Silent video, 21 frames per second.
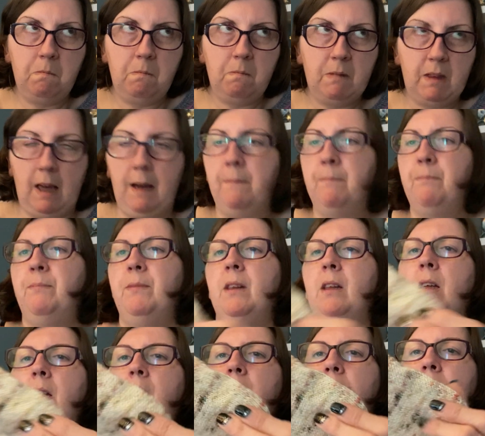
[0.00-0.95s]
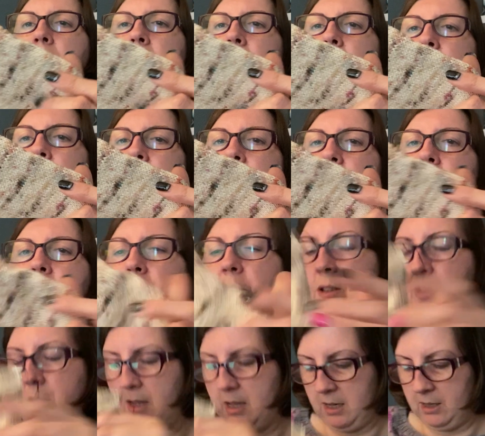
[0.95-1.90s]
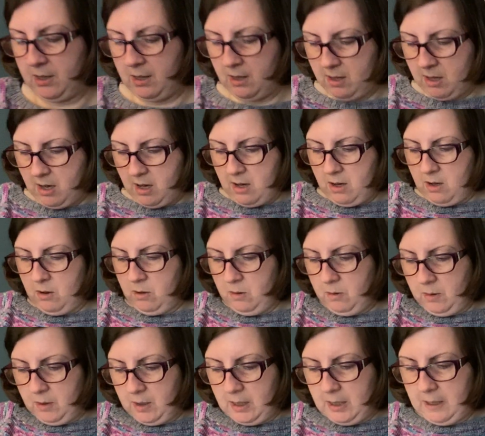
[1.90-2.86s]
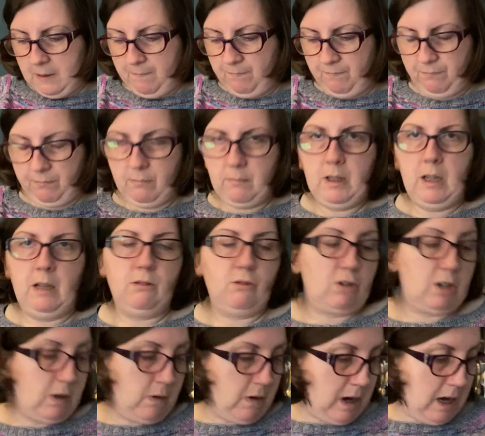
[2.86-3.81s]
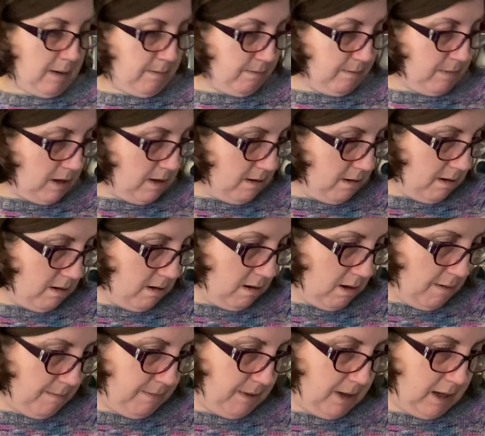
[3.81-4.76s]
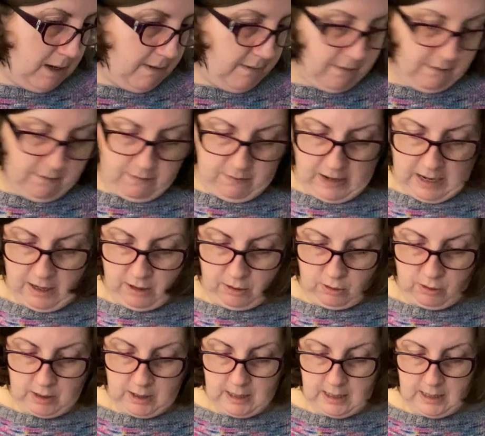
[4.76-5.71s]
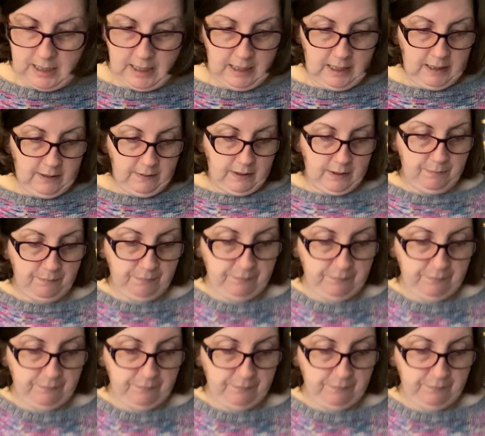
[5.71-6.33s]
Yeah. So there's those. Do you know what? I'm not being very good today either.